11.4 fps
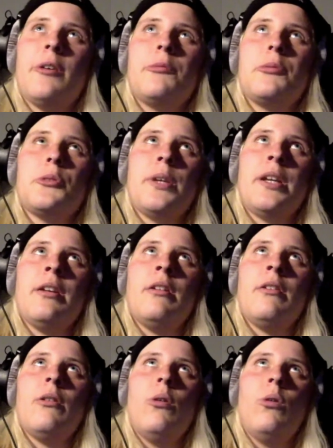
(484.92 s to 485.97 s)
was written
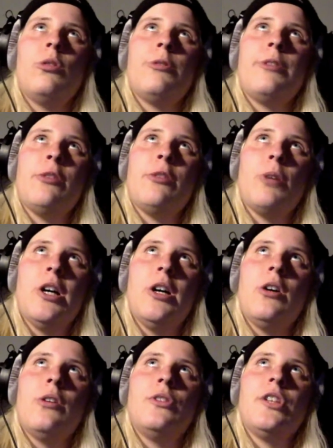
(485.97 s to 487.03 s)
all around the
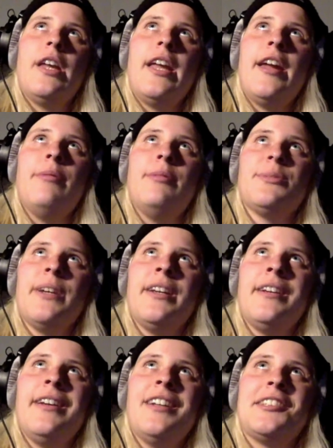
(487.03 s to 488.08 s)
world. It was
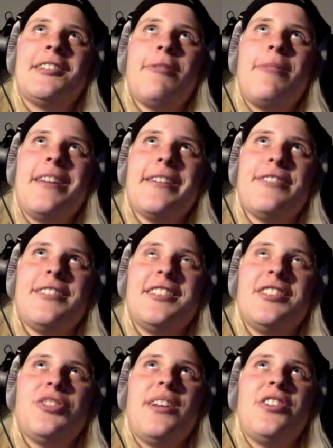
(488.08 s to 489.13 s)
written in so many different
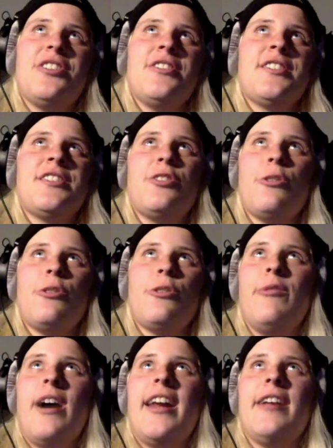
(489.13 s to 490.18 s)
situations and so
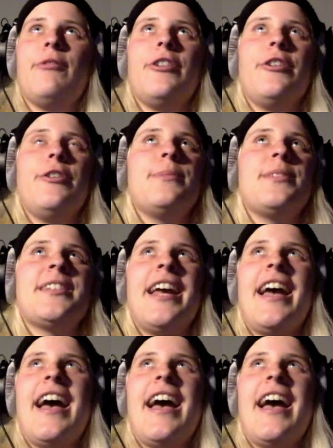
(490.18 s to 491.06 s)
many writing rooms.